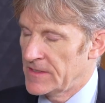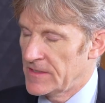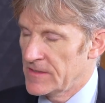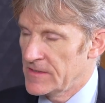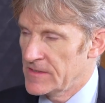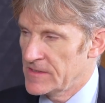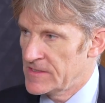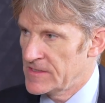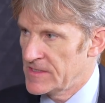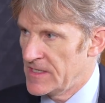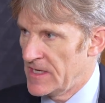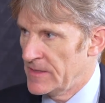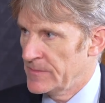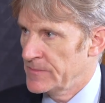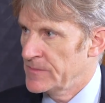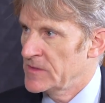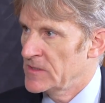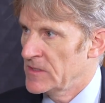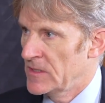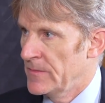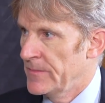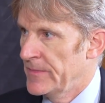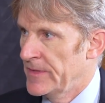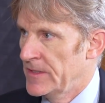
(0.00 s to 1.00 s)
to the steps
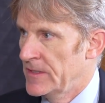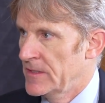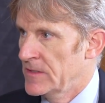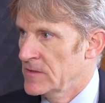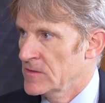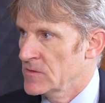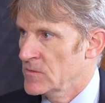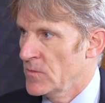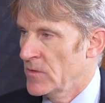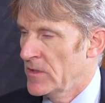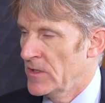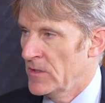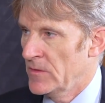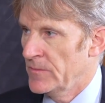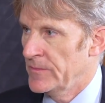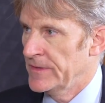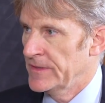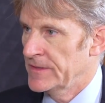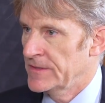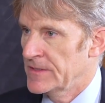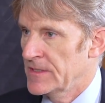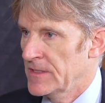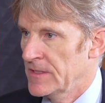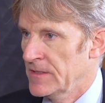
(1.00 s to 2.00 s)
in a minute as well,
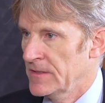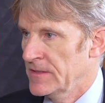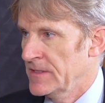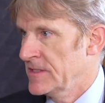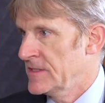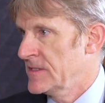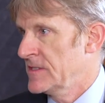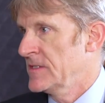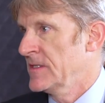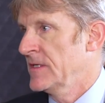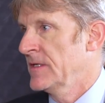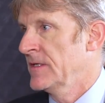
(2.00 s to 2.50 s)
but let's